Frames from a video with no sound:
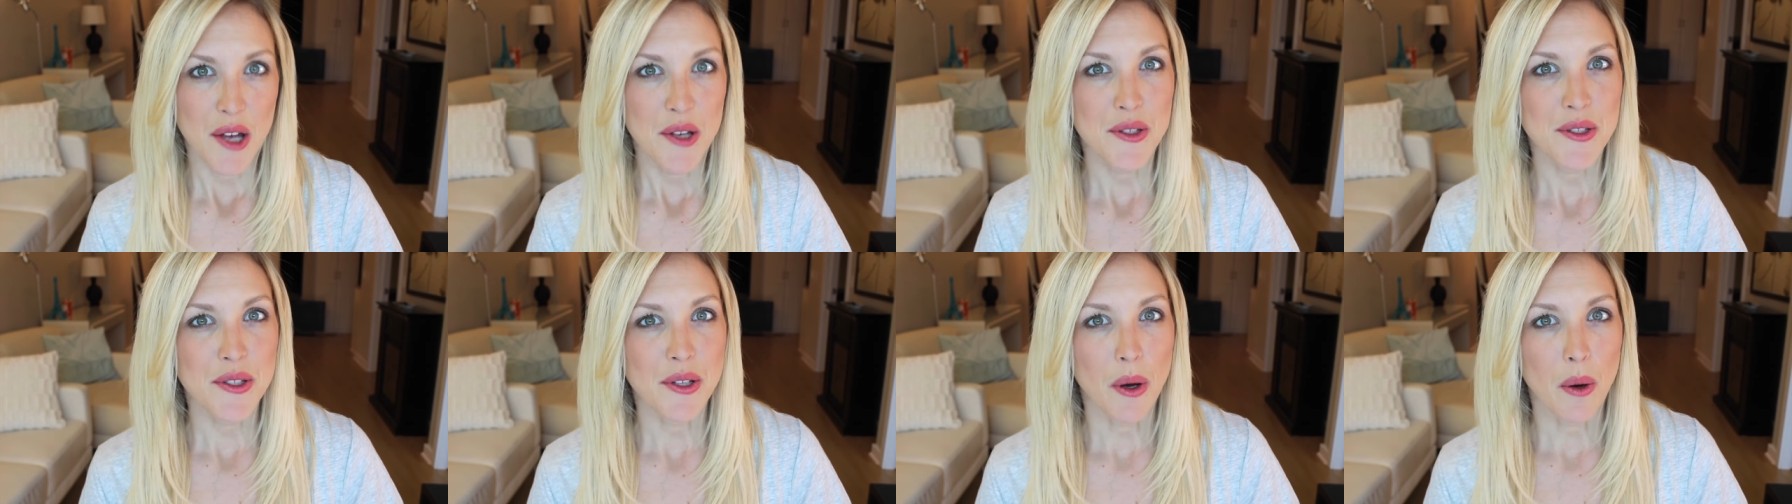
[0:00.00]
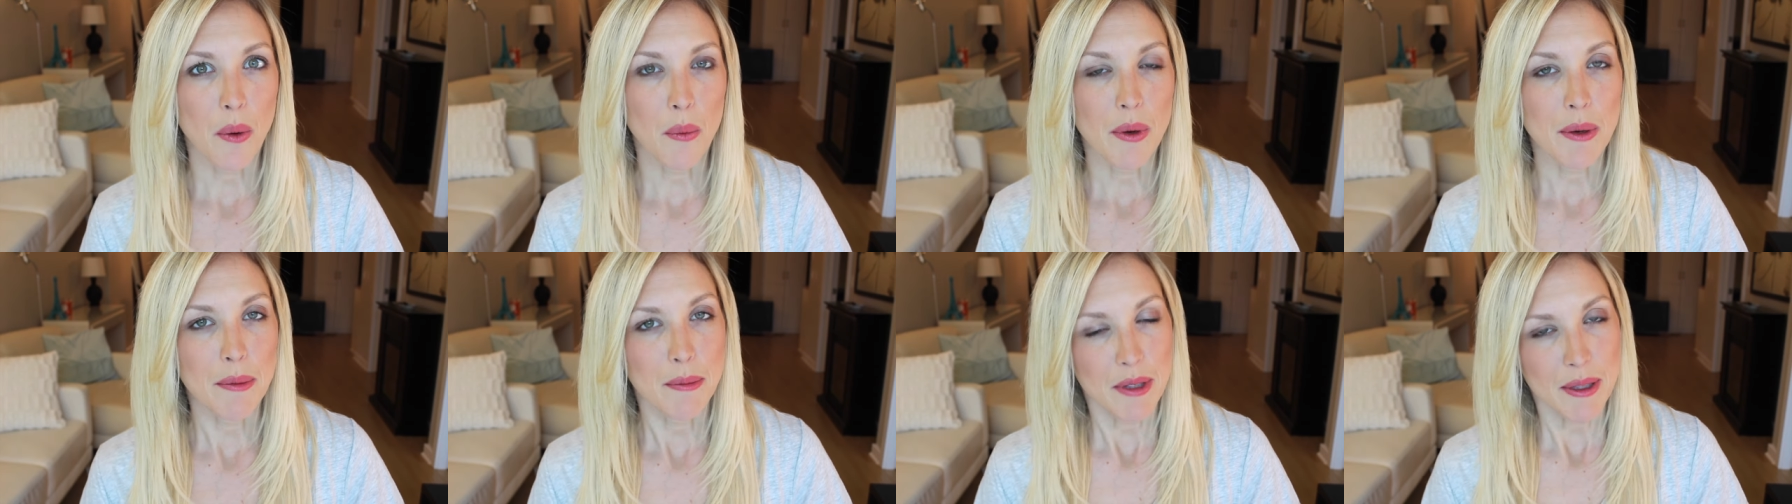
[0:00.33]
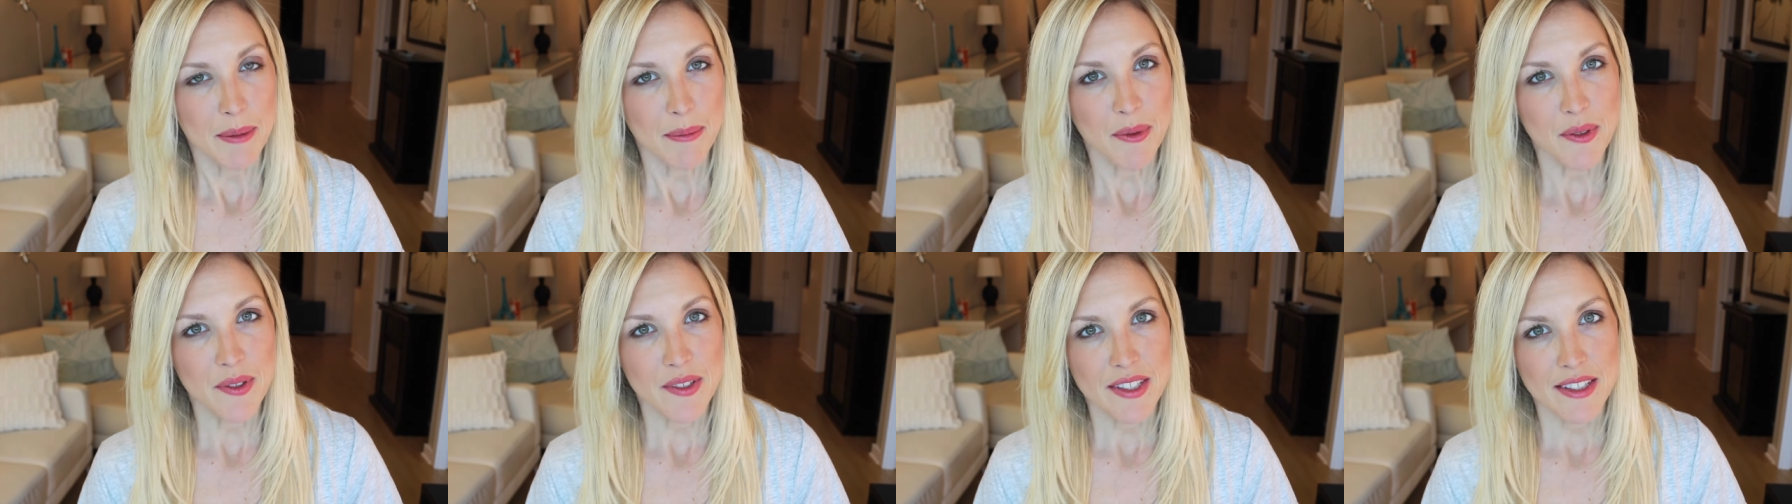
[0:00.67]
So when
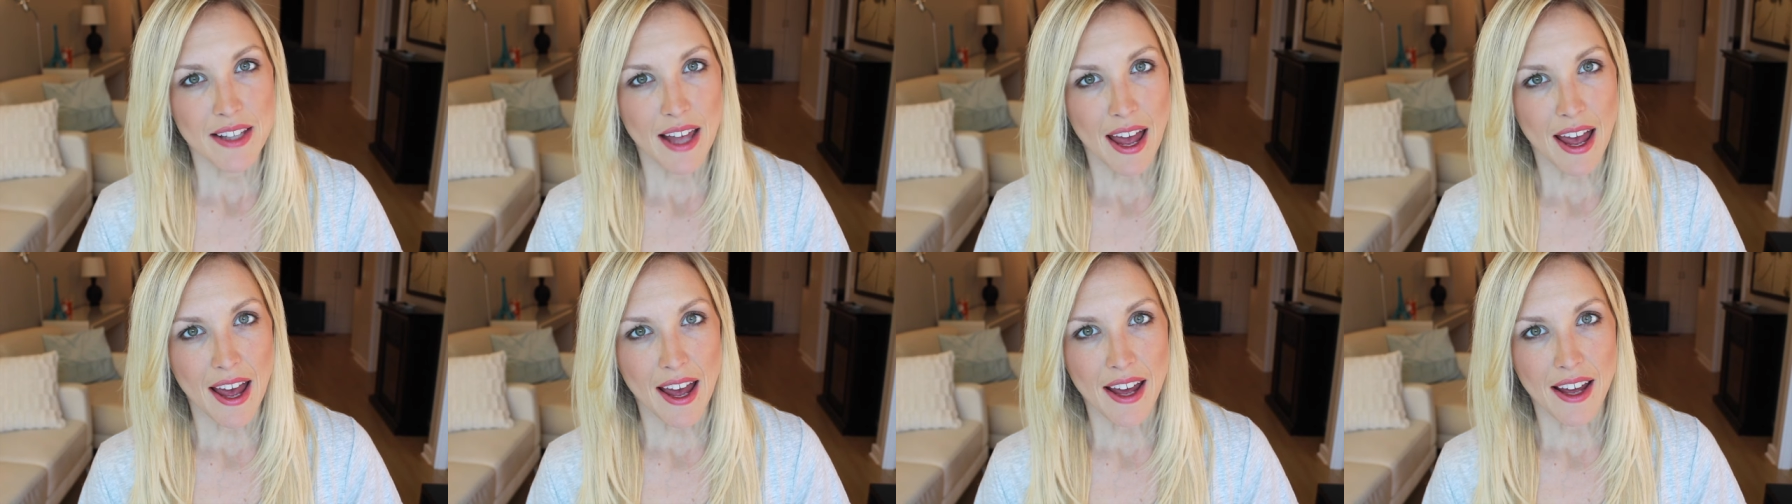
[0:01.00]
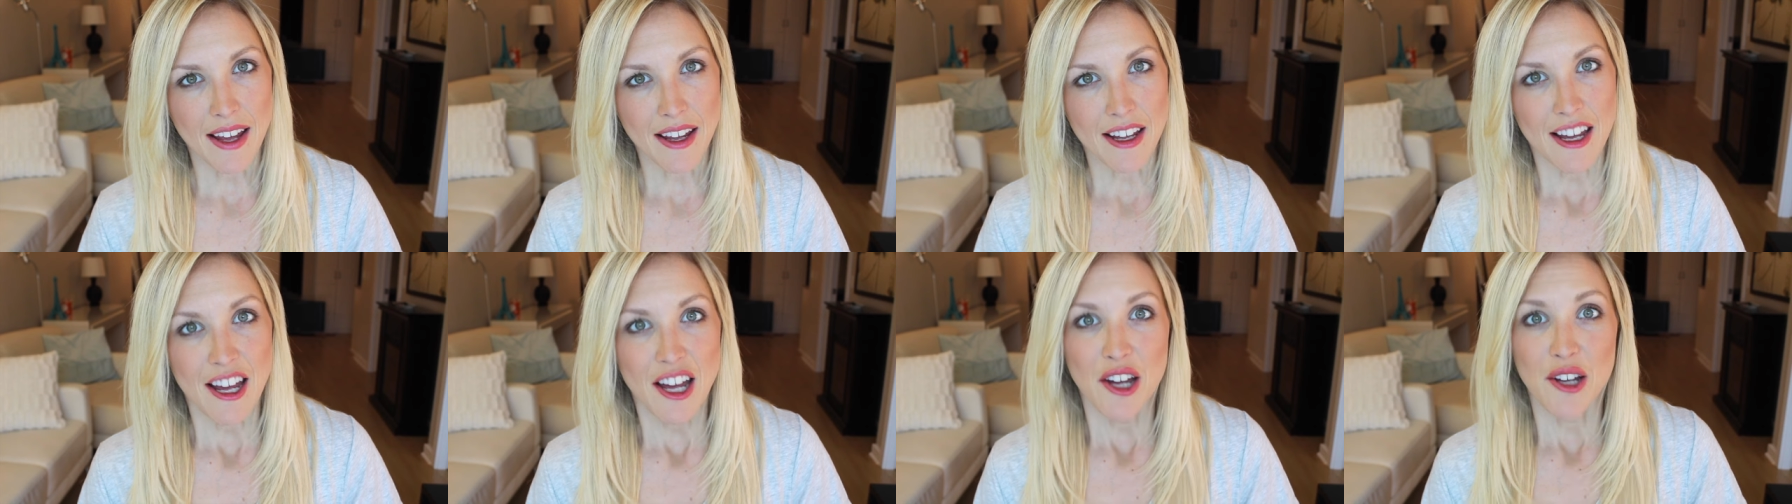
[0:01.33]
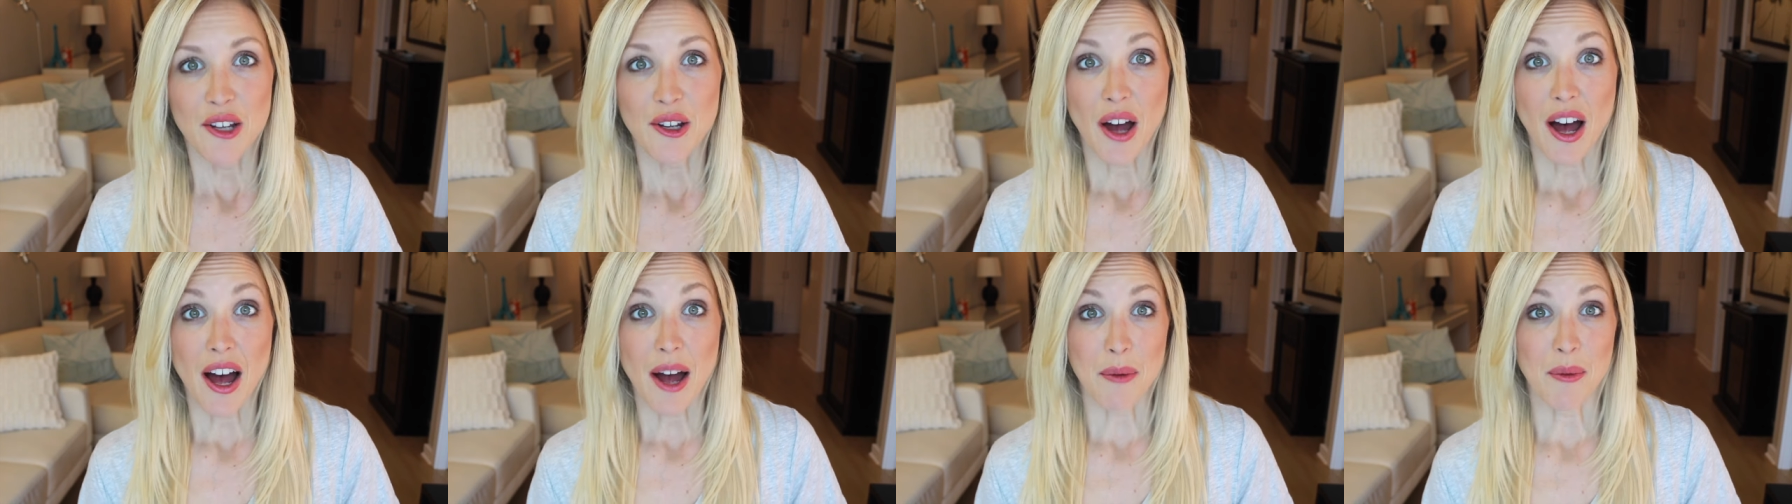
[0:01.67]
people say,
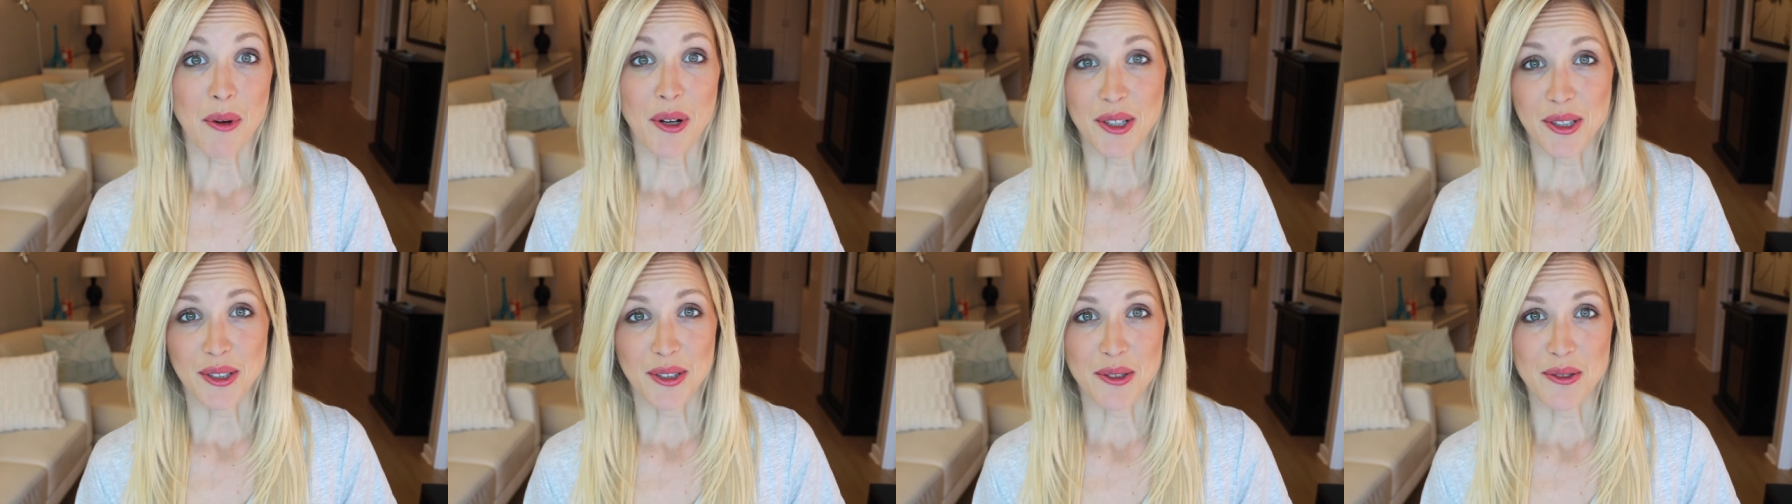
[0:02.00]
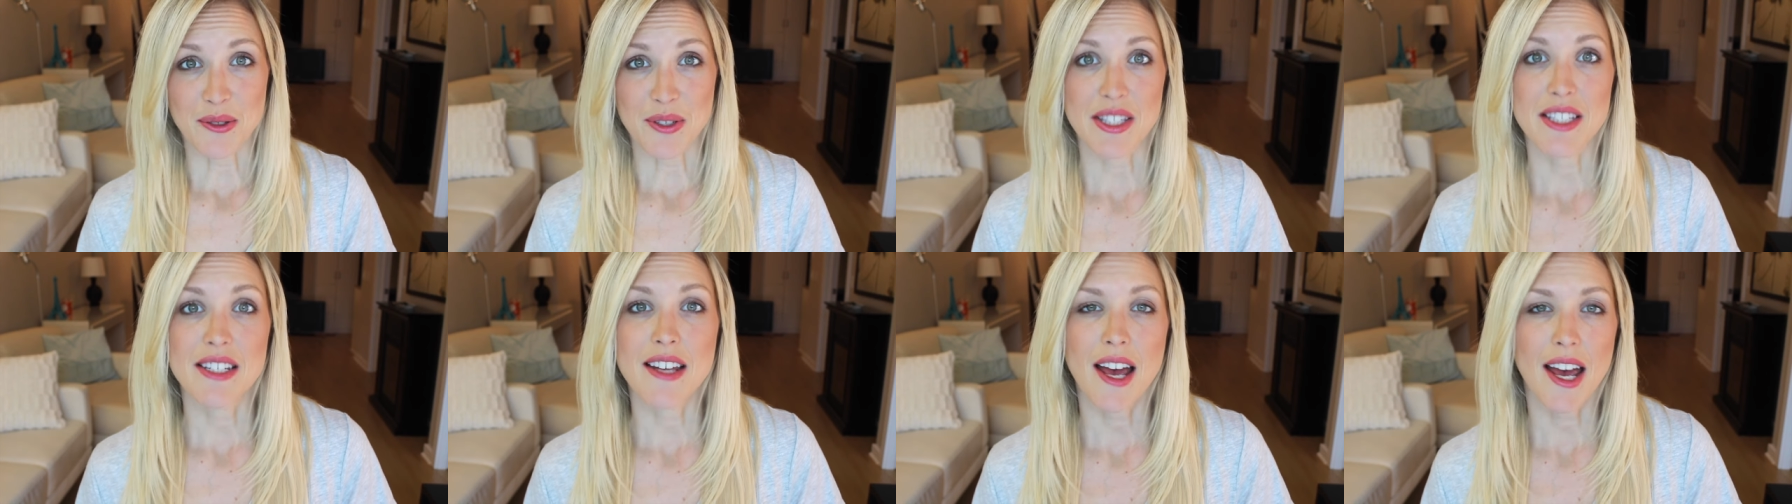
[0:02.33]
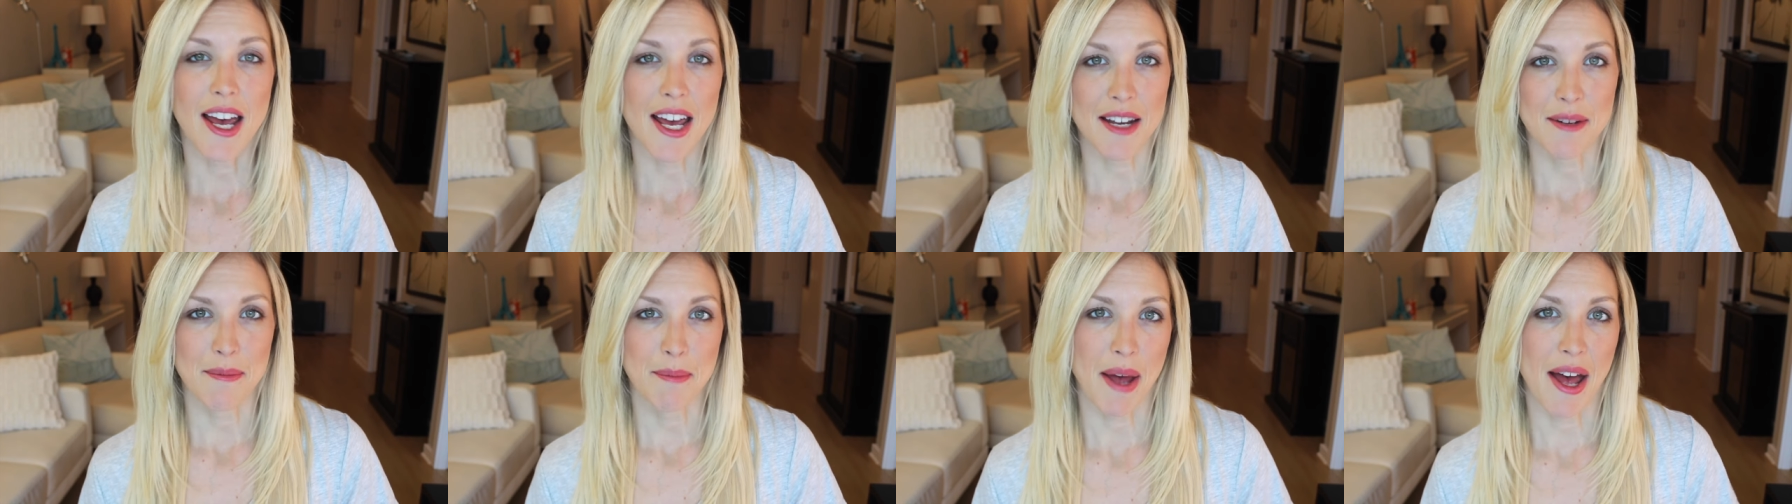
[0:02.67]
I want to lose
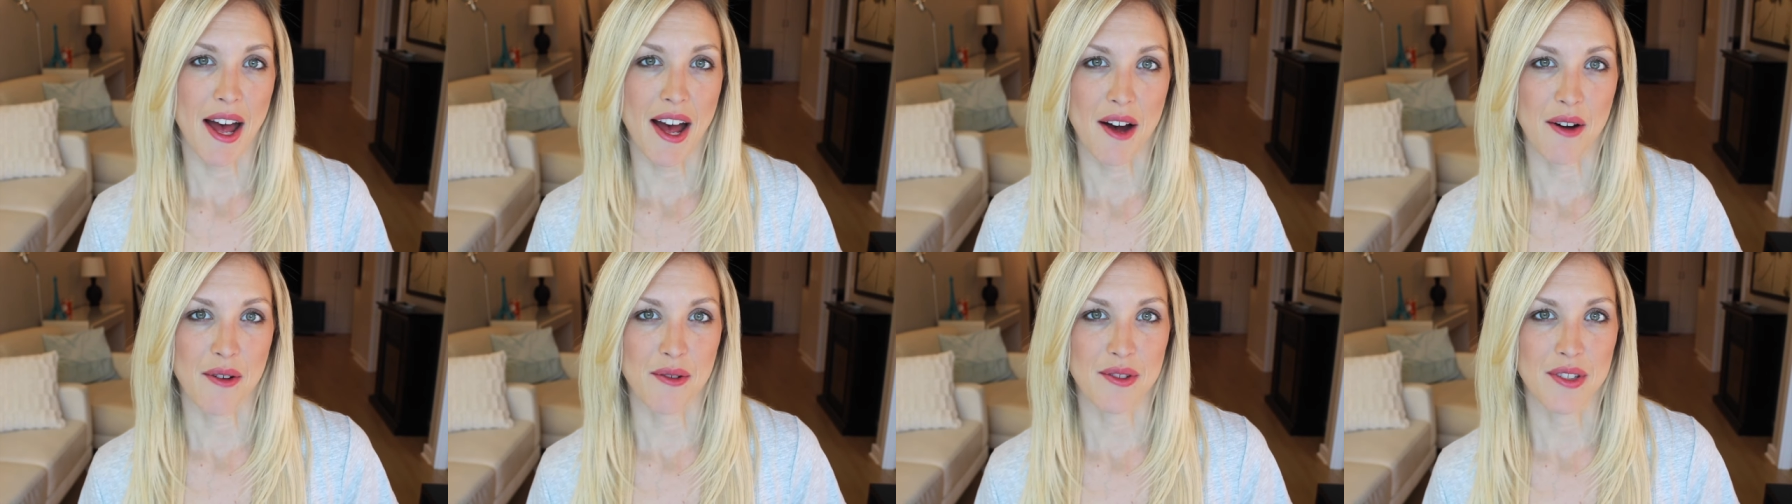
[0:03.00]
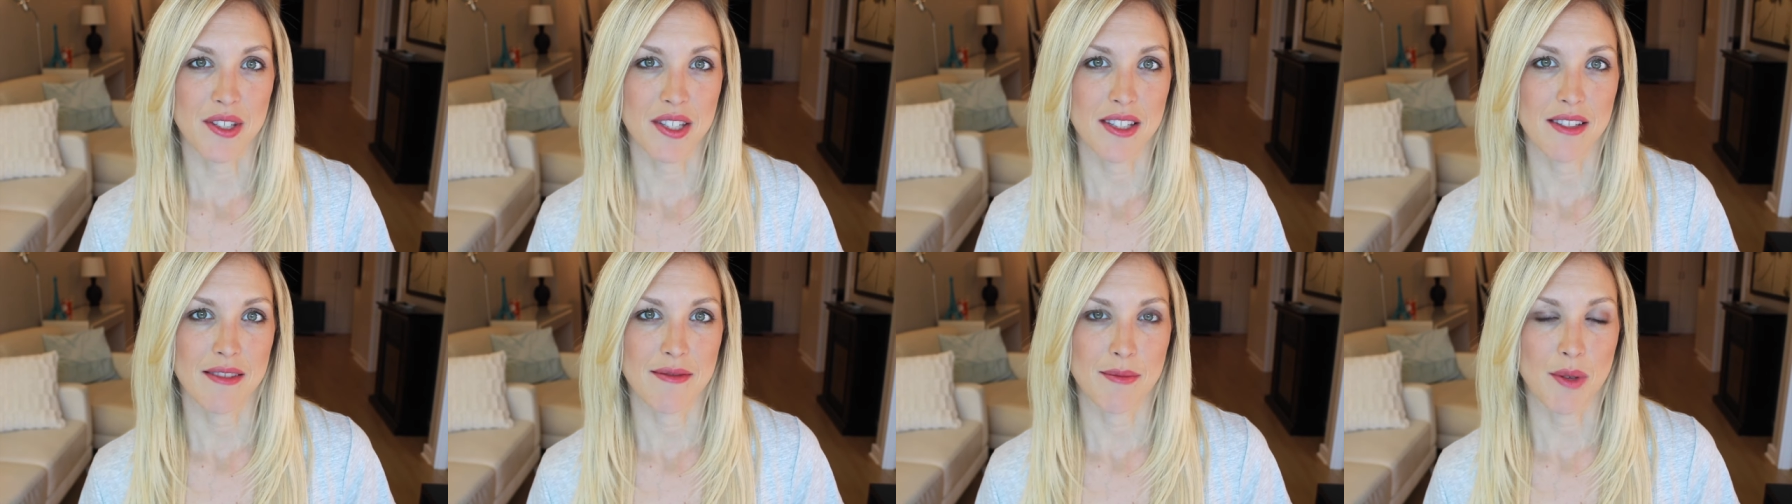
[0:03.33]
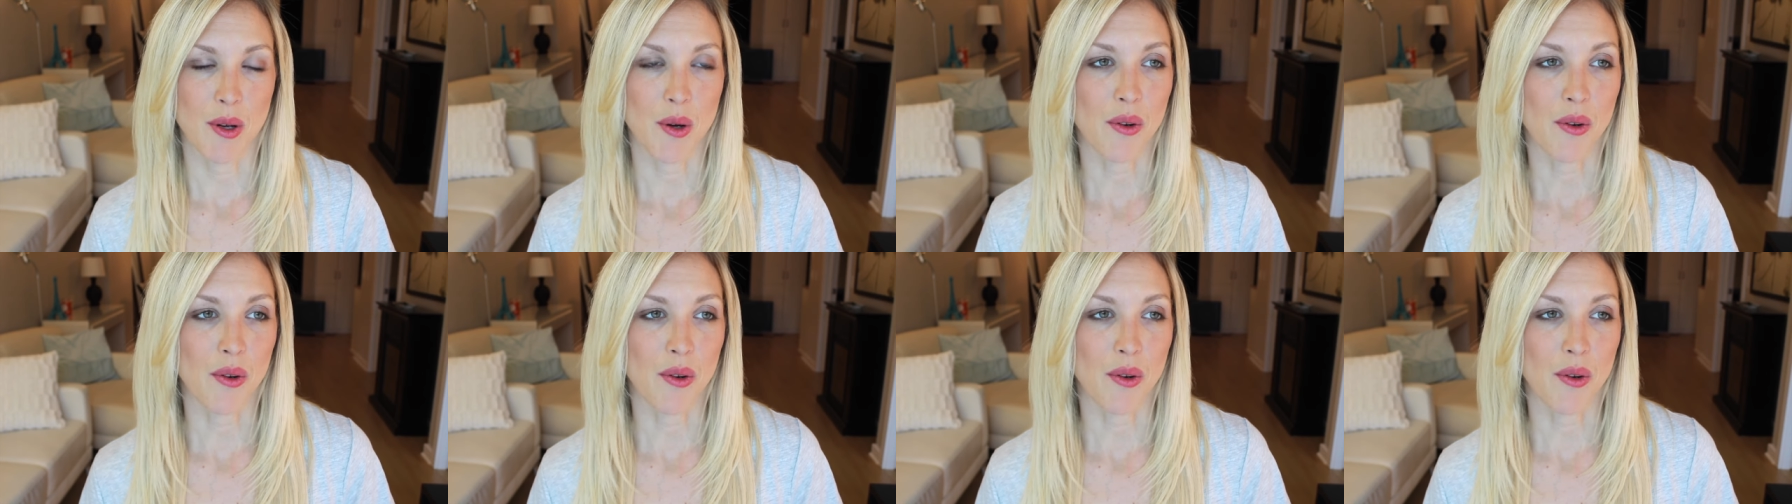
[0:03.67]
ten pounds,